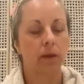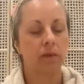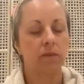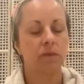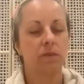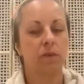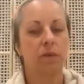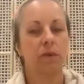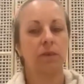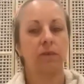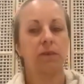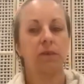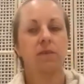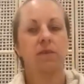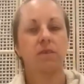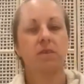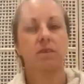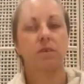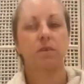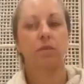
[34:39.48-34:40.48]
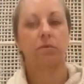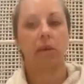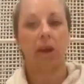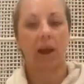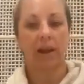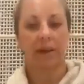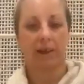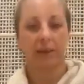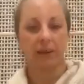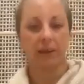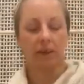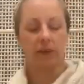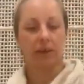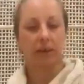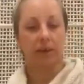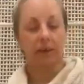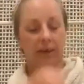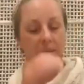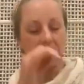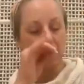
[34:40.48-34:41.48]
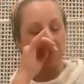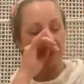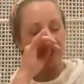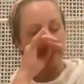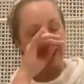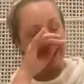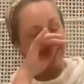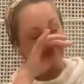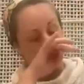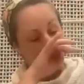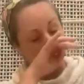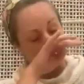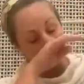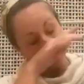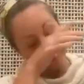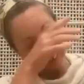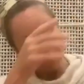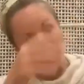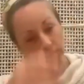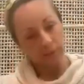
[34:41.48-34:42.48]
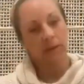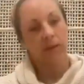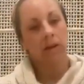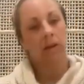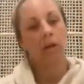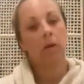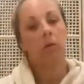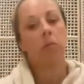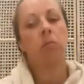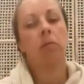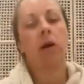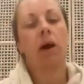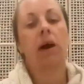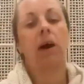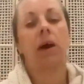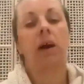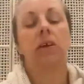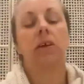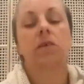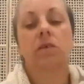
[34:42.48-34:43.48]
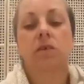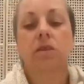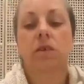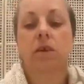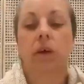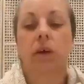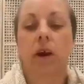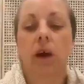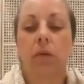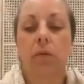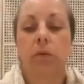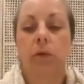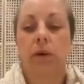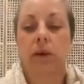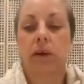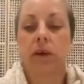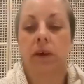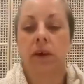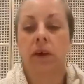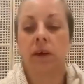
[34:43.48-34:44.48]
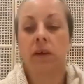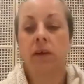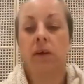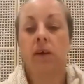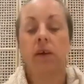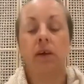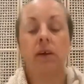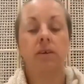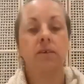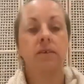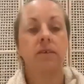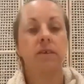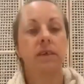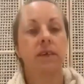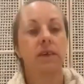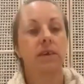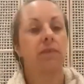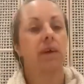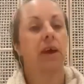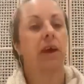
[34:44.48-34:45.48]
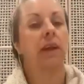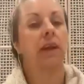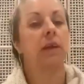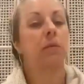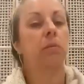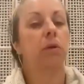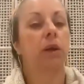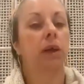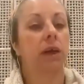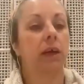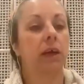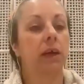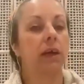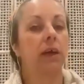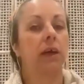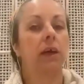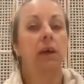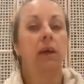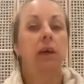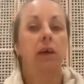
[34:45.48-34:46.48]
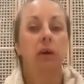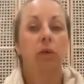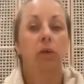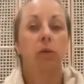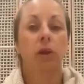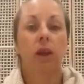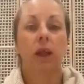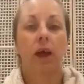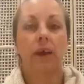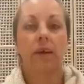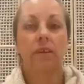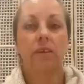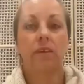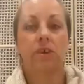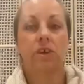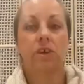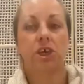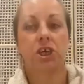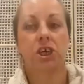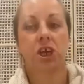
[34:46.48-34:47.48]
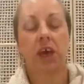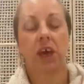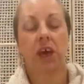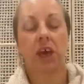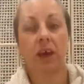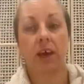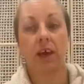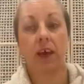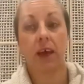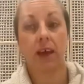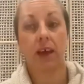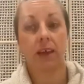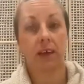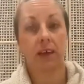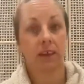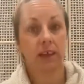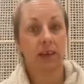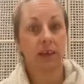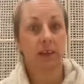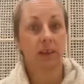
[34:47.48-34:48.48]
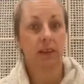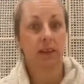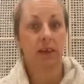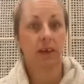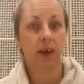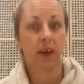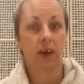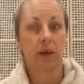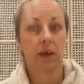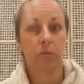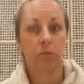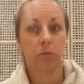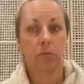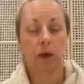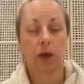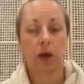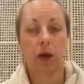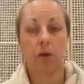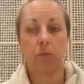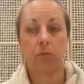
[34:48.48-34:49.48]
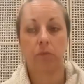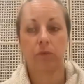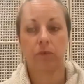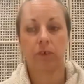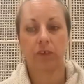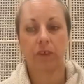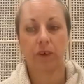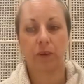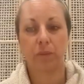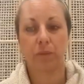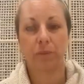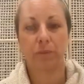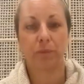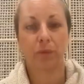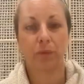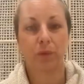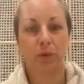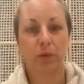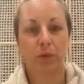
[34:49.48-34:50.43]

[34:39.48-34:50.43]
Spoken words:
So if you're still writing, you can keep writing. But I just thought I would see if anybody would like to share anything that came up for them.